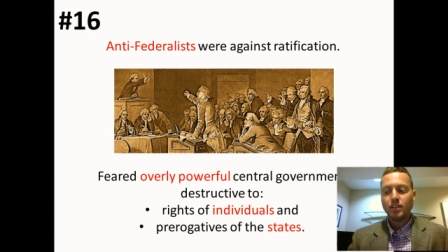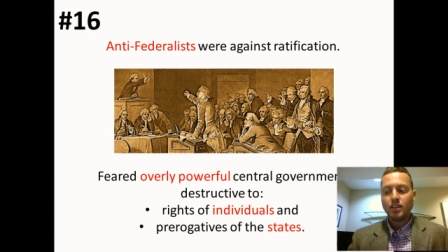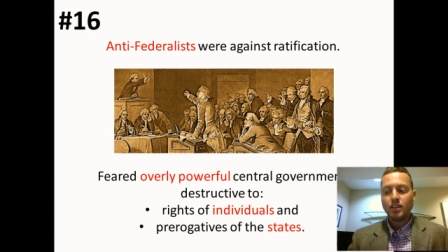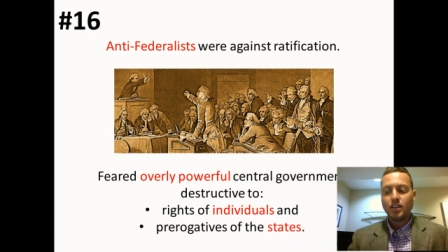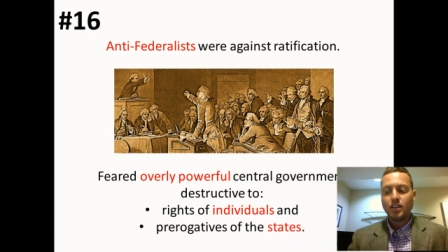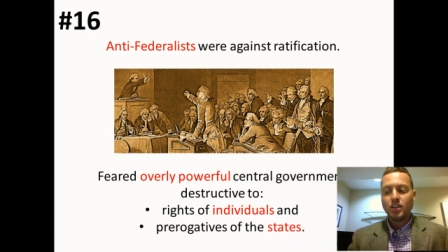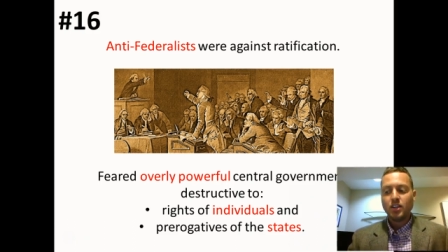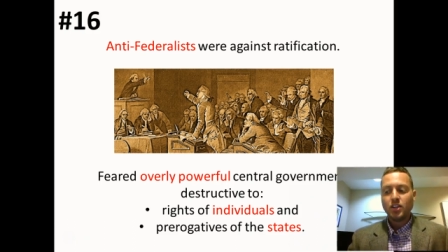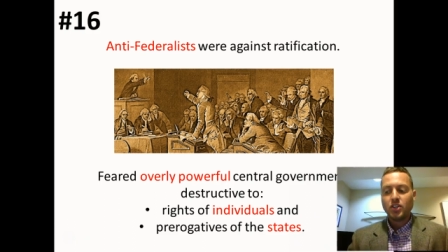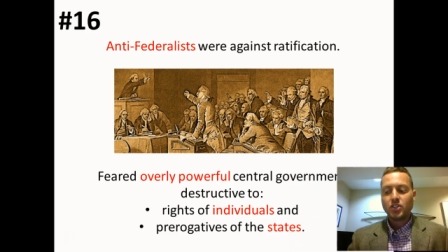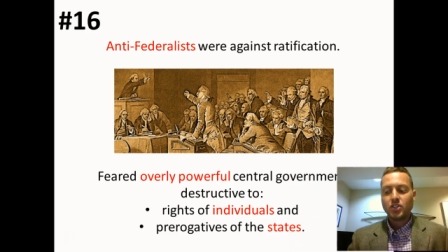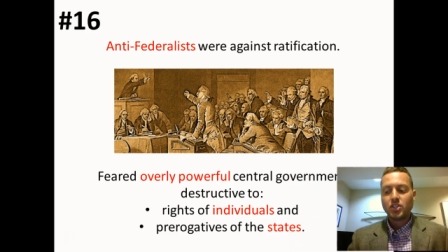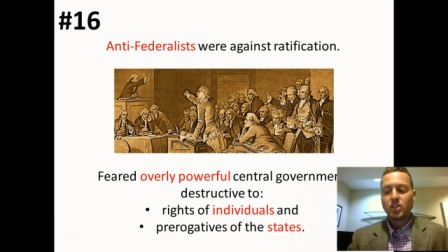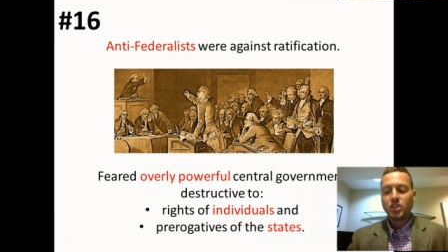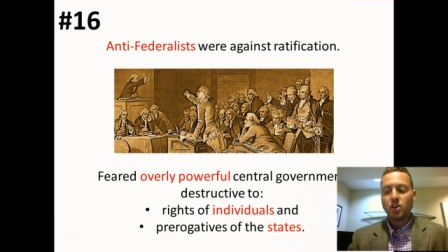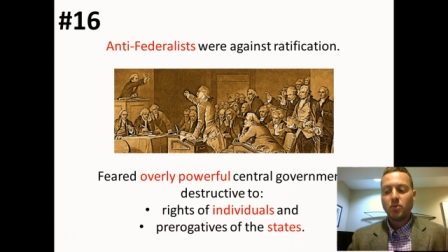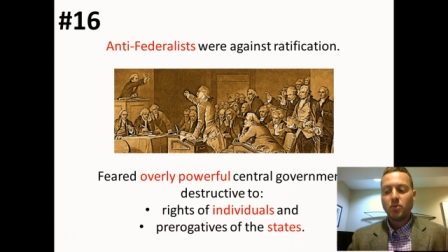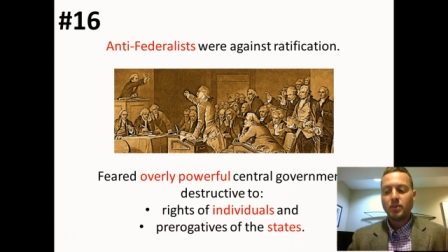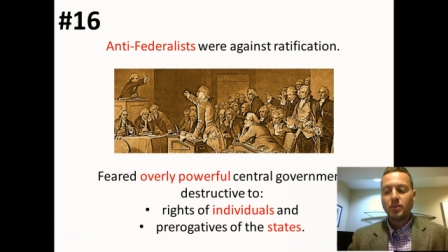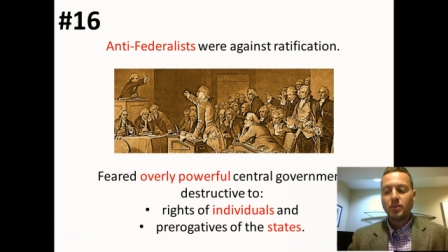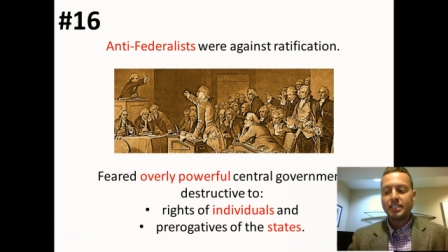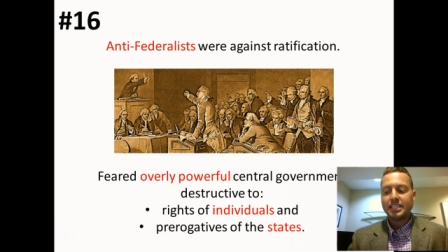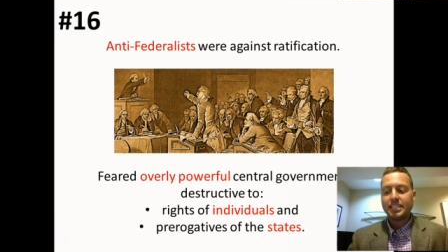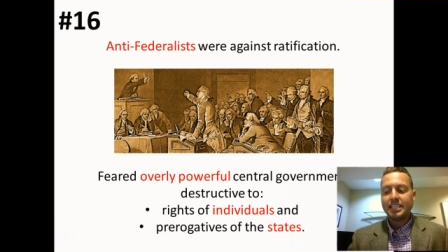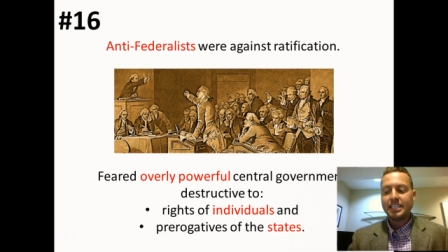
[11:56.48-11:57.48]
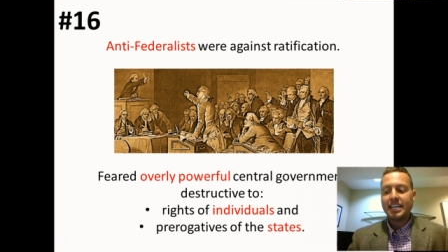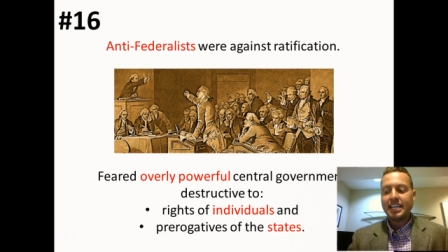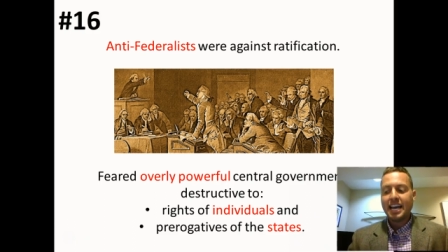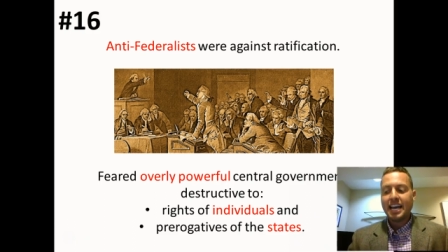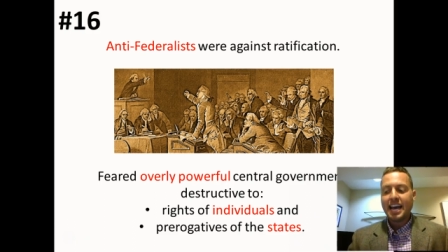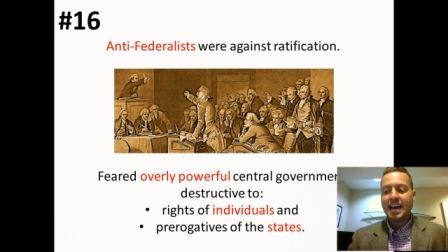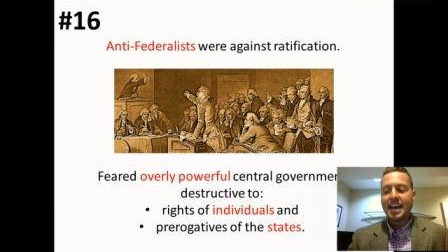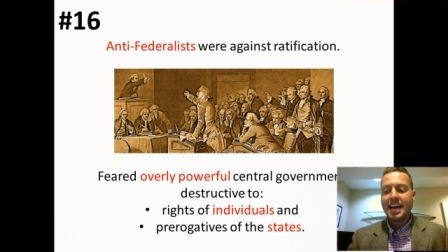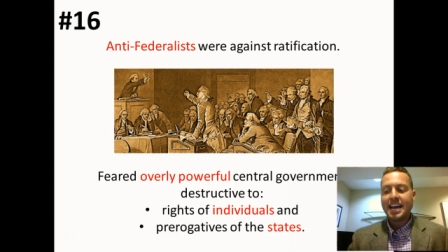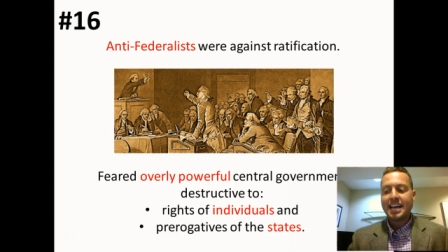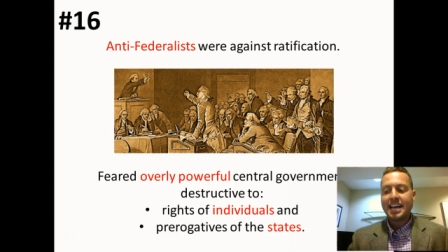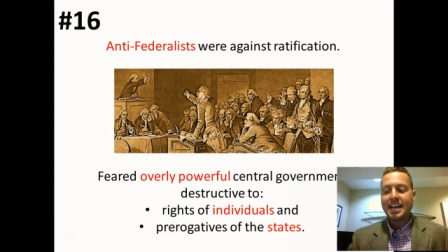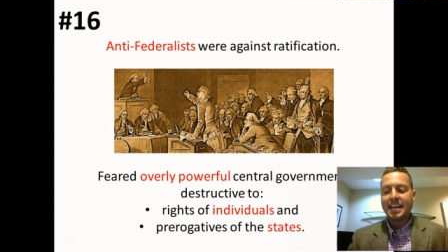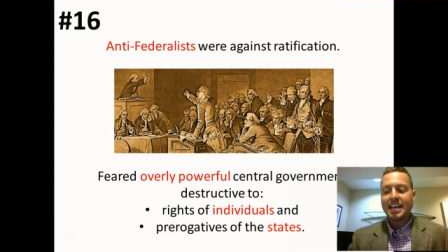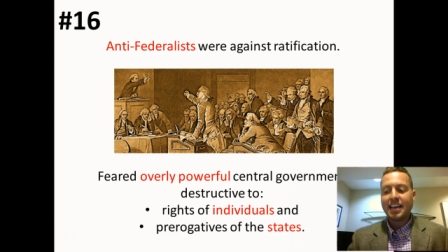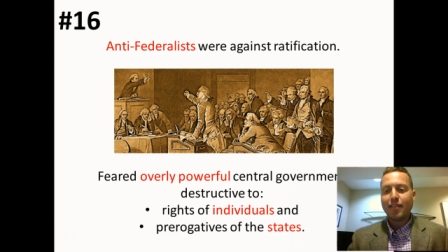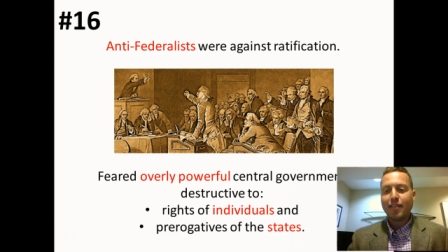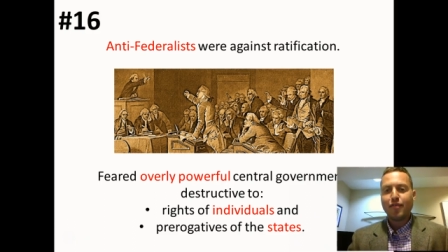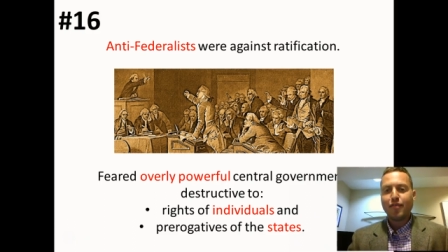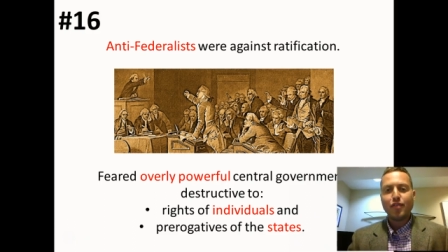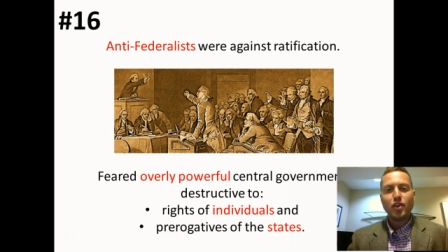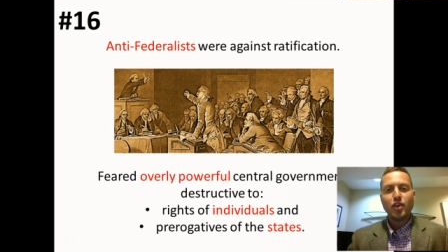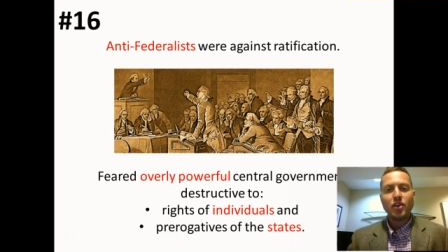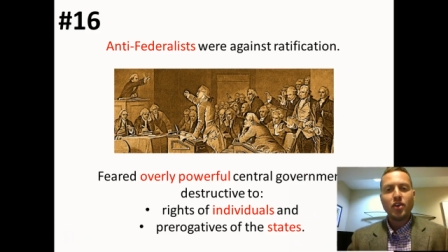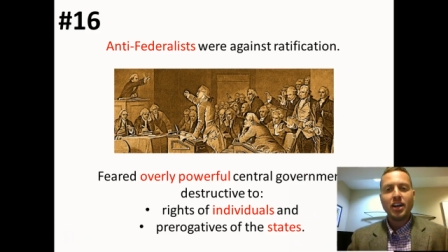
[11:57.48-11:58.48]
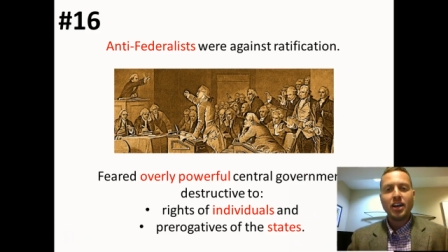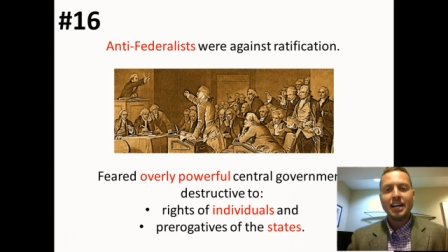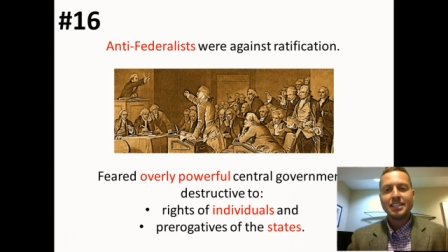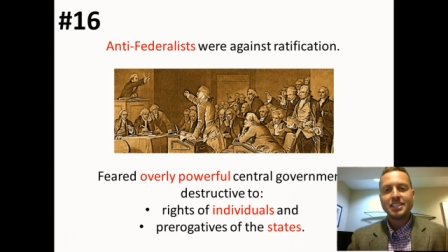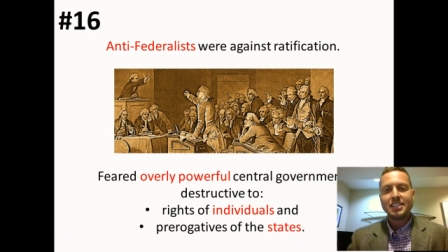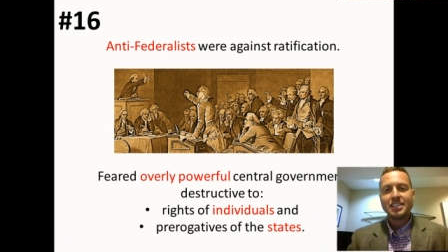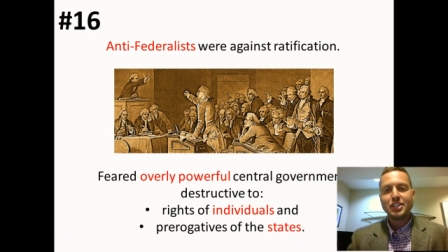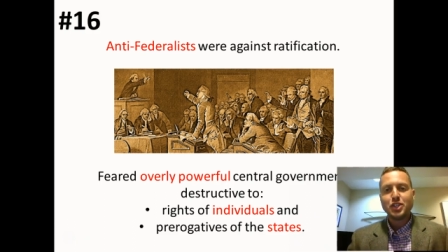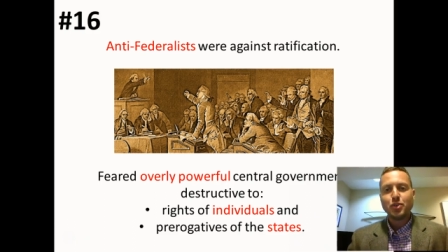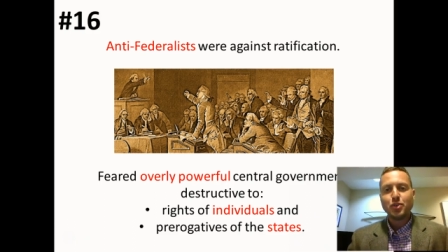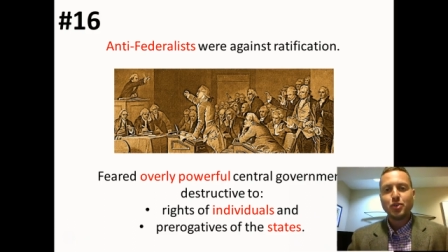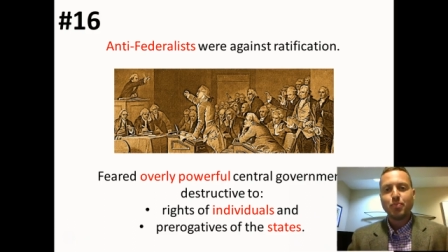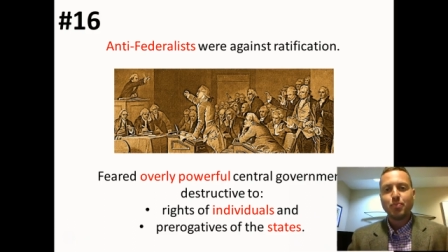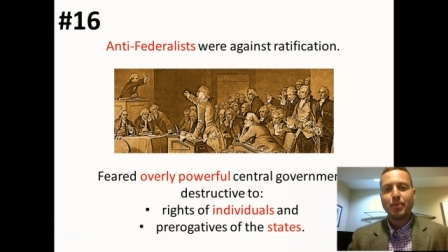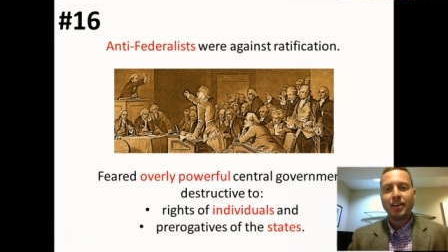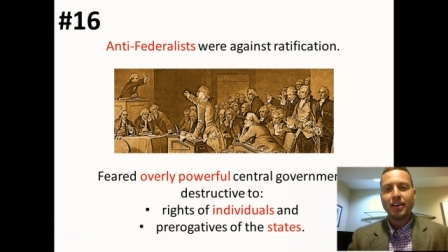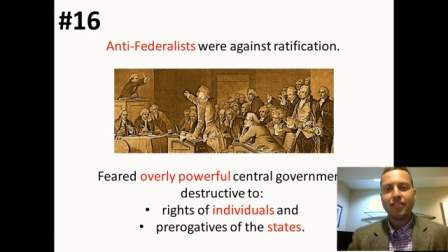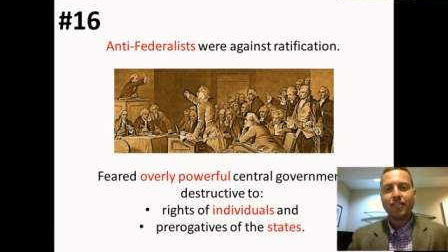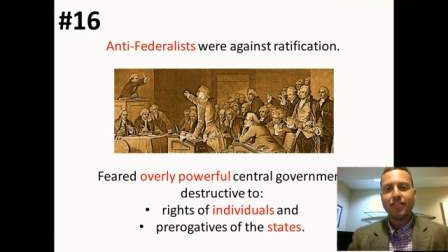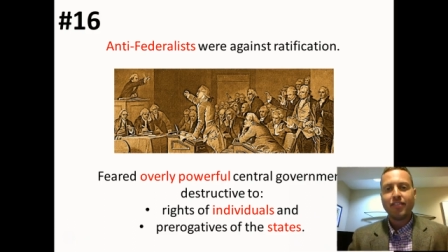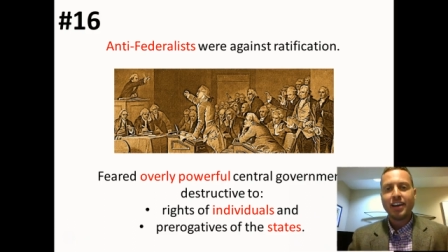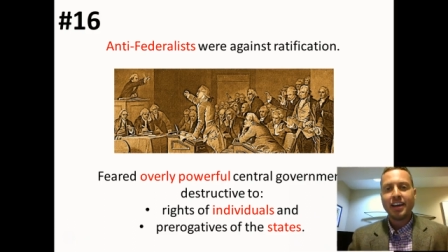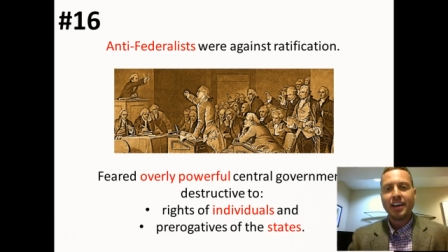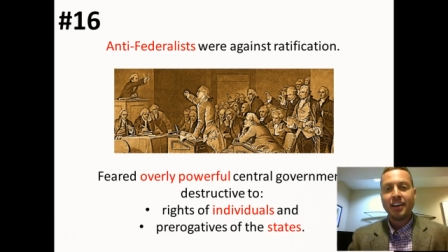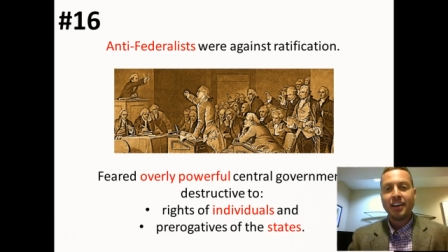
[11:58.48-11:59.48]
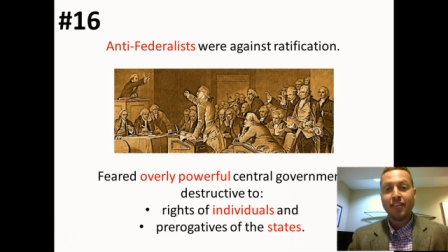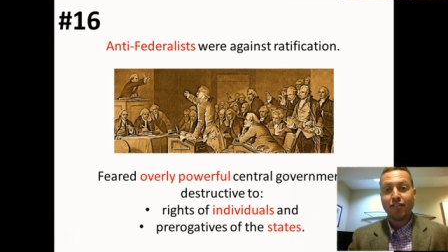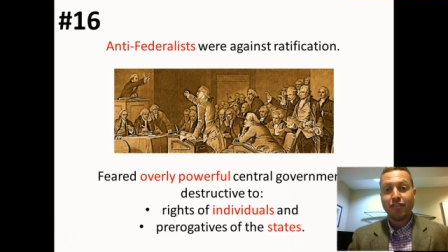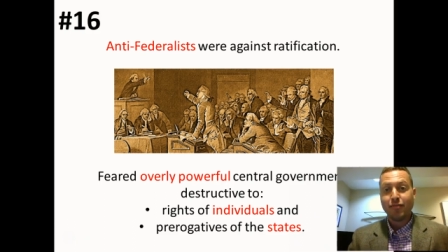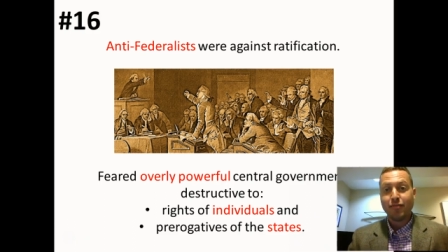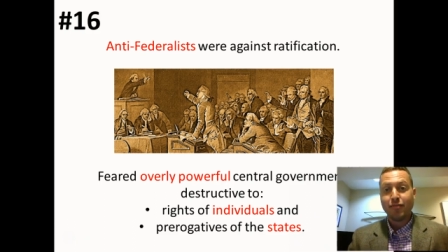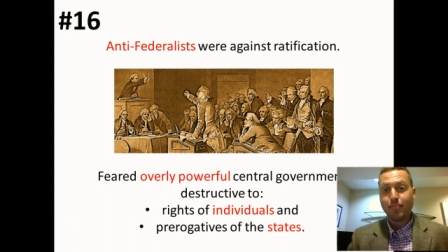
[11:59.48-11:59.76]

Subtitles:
So today, if you're not such a big fan of